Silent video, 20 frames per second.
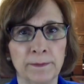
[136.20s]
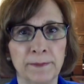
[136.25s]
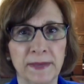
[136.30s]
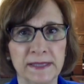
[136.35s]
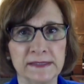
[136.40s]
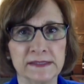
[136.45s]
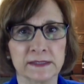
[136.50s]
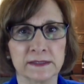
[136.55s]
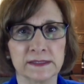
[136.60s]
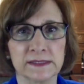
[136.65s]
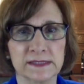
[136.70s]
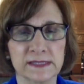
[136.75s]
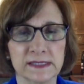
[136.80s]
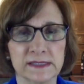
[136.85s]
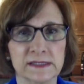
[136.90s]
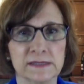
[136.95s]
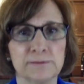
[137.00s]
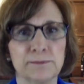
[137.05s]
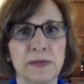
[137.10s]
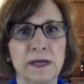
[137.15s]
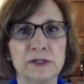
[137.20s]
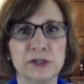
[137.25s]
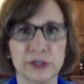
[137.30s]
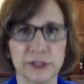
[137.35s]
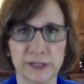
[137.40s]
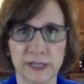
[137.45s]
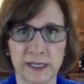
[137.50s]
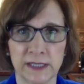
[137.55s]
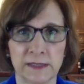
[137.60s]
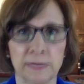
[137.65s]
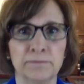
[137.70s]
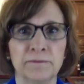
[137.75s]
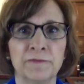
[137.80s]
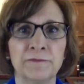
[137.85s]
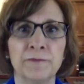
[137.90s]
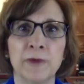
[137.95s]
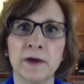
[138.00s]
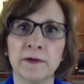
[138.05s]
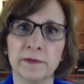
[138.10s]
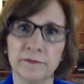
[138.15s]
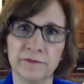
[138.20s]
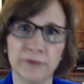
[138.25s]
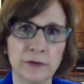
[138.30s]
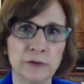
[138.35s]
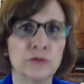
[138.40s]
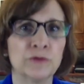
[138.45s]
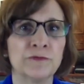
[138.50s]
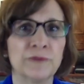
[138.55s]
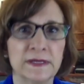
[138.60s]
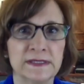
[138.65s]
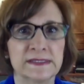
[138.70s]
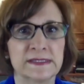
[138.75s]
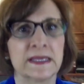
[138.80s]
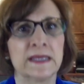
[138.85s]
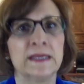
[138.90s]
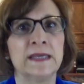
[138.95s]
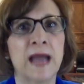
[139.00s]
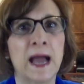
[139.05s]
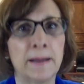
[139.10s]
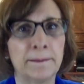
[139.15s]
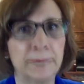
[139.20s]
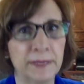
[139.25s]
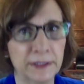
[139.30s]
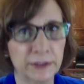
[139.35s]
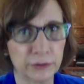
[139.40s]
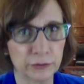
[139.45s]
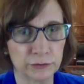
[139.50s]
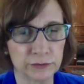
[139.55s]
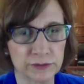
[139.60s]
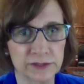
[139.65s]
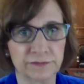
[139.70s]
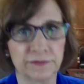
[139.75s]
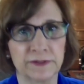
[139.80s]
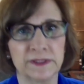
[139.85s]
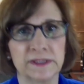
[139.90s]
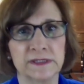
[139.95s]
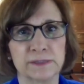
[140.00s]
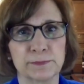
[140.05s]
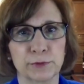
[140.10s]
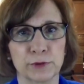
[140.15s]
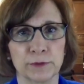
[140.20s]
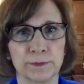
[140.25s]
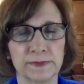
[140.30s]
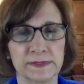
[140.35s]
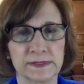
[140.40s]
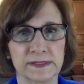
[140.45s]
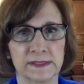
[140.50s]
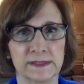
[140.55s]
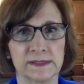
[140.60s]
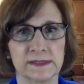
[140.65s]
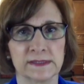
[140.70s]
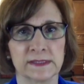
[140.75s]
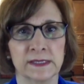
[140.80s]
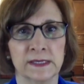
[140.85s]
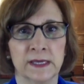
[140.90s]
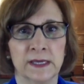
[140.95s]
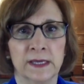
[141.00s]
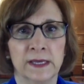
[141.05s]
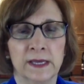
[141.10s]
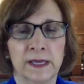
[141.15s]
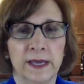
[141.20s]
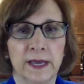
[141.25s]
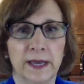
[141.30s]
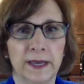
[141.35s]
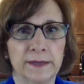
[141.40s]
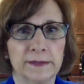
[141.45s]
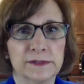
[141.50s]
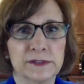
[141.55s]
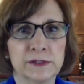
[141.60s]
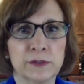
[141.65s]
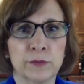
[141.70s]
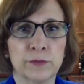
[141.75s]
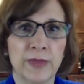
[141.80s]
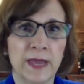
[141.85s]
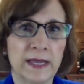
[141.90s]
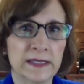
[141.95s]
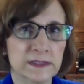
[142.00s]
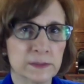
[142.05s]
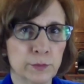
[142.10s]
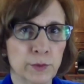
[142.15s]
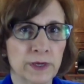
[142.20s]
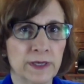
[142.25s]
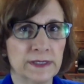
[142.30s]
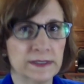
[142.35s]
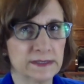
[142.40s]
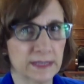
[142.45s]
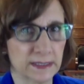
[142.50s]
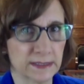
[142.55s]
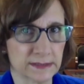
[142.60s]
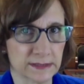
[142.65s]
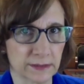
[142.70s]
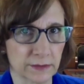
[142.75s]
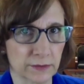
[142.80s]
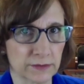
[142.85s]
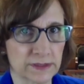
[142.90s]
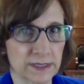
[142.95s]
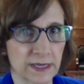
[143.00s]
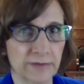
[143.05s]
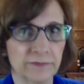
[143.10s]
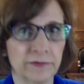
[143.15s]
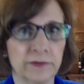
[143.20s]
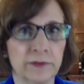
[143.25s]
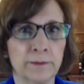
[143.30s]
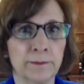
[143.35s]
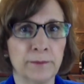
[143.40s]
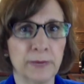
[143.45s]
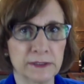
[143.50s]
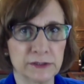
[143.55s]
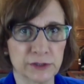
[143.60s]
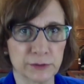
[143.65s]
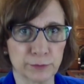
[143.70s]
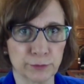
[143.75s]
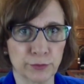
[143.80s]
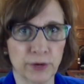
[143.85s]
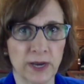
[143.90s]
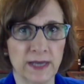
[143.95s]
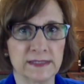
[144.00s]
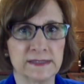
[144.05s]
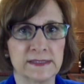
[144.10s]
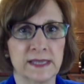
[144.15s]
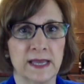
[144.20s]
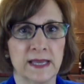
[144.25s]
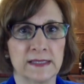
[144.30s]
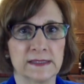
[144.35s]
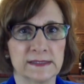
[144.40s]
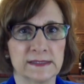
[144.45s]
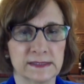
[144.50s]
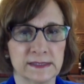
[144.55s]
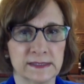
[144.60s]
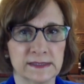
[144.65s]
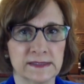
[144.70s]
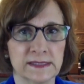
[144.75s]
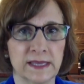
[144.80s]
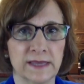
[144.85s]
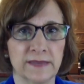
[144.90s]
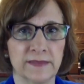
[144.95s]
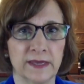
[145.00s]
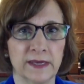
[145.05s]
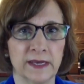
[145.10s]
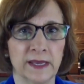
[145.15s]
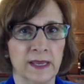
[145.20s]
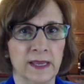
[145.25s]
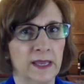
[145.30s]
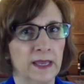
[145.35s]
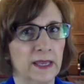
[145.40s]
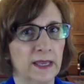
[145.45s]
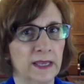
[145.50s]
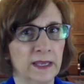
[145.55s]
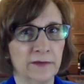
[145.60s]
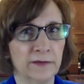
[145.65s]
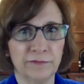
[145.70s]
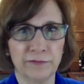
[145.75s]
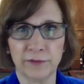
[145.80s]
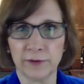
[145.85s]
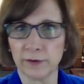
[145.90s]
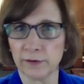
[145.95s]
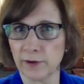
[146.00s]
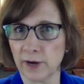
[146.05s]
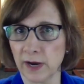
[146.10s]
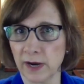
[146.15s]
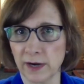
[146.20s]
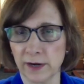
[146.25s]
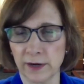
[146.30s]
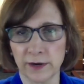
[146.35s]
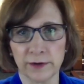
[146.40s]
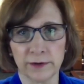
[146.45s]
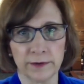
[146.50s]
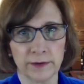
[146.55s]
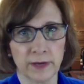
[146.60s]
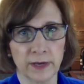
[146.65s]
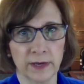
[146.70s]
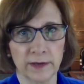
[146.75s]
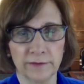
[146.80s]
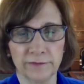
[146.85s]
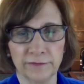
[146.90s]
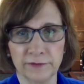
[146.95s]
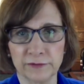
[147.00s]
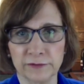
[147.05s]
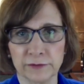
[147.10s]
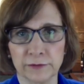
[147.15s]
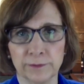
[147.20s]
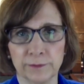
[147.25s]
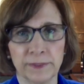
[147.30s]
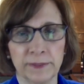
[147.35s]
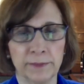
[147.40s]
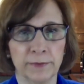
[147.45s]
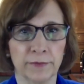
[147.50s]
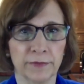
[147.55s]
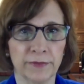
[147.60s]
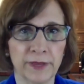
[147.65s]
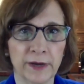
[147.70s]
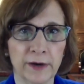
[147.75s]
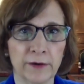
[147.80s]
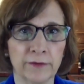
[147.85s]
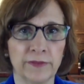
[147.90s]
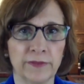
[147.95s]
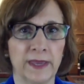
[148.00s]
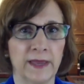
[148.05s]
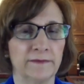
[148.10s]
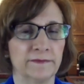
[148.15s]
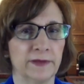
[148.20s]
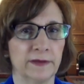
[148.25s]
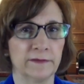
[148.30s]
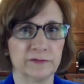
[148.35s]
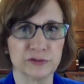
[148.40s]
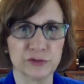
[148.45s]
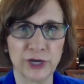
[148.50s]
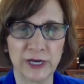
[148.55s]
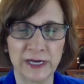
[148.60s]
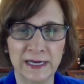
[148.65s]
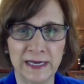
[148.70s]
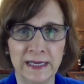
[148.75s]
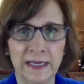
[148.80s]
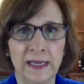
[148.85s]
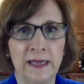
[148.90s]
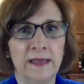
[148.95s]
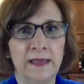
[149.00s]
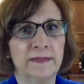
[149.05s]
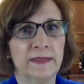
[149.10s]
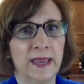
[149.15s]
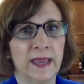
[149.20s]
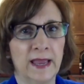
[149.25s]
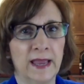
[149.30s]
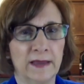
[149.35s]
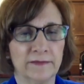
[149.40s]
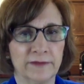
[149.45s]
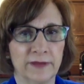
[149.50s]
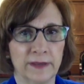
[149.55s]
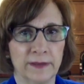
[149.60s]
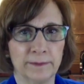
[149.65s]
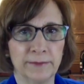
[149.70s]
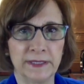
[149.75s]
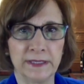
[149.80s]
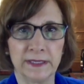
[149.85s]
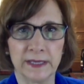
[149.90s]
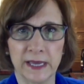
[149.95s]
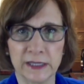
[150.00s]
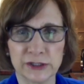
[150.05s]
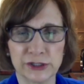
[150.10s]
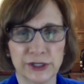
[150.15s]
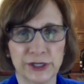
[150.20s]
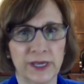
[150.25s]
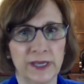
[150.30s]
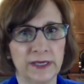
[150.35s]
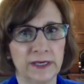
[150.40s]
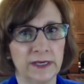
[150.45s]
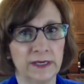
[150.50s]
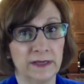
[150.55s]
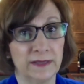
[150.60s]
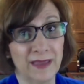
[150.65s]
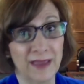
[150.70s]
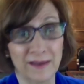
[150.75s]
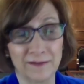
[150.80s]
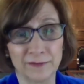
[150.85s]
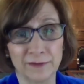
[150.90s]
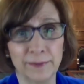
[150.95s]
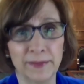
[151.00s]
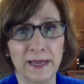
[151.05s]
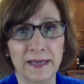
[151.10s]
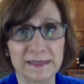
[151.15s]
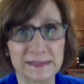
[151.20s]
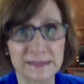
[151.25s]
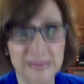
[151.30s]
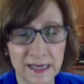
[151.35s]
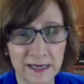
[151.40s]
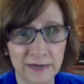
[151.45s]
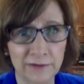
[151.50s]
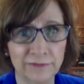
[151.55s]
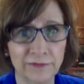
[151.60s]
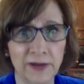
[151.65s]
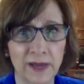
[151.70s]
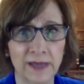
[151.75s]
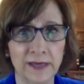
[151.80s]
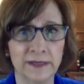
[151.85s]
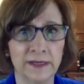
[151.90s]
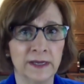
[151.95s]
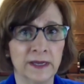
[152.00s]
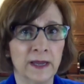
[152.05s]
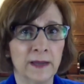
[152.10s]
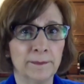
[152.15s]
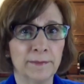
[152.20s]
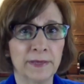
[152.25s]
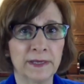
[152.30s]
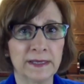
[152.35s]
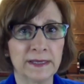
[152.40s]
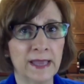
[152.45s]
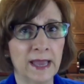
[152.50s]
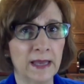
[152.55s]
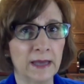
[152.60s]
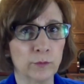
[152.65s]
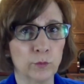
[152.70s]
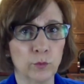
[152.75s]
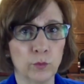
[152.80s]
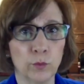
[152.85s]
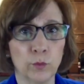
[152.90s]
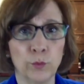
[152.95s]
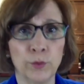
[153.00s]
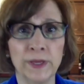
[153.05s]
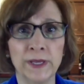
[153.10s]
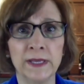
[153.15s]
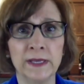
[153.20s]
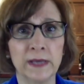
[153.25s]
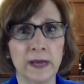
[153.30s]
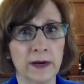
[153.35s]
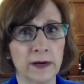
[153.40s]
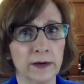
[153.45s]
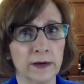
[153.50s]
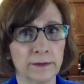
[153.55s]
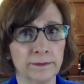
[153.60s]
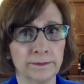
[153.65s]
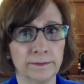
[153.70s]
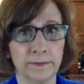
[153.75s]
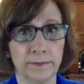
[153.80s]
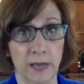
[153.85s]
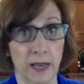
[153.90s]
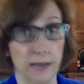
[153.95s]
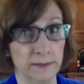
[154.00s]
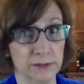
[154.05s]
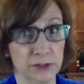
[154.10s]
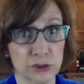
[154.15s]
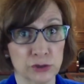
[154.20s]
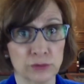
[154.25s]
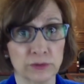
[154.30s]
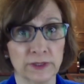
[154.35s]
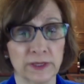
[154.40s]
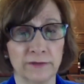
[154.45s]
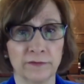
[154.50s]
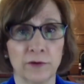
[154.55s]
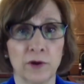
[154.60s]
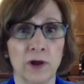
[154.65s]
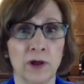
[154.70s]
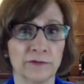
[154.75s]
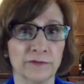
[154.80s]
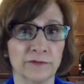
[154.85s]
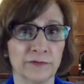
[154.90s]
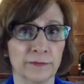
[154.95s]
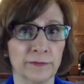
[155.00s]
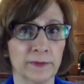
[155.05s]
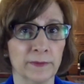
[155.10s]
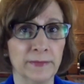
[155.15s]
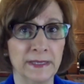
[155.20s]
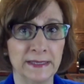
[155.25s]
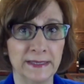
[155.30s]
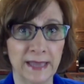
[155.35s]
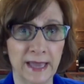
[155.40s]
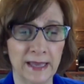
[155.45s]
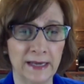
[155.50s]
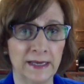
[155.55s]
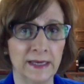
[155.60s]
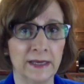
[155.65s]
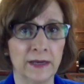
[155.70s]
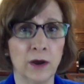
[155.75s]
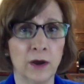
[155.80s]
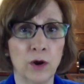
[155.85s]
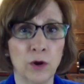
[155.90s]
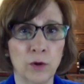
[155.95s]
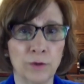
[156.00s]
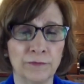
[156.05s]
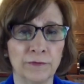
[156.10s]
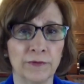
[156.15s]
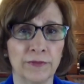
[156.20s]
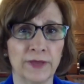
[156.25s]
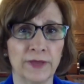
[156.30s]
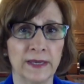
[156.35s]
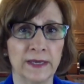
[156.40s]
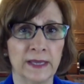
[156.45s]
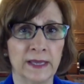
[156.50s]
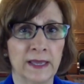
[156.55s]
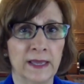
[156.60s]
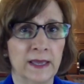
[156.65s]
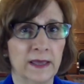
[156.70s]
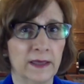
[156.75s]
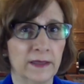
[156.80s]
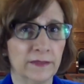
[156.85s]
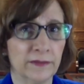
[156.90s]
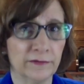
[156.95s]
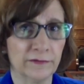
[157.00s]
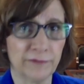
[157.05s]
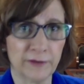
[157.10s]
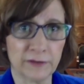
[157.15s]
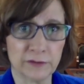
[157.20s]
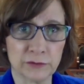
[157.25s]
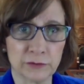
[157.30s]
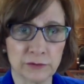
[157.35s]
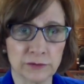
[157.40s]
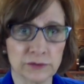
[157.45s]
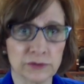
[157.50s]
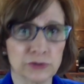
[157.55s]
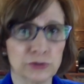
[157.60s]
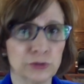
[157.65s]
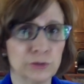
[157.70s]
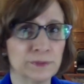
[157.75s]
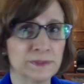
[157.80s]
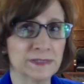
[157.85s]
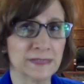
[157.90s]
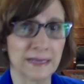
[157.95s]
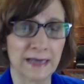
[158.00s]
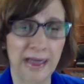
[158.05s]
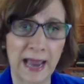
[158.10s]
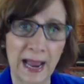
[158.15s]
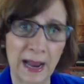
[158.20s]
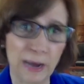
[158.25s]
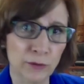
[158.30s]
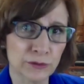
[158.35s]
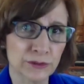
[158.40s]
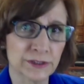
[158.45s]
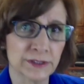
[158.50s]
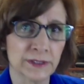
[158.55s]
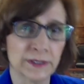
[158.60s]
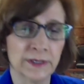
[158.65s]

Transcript: it basically says is budget can uh, federal funds cannot be used for these purposes. Uh, so that's what it does. It goes after the budget process to say that if there are uh, federal people there, they have to have training, they have to be educated, they have to be identified. But again, we are, I certainly have called from the beginning, hopeful that uh, the federal troops get out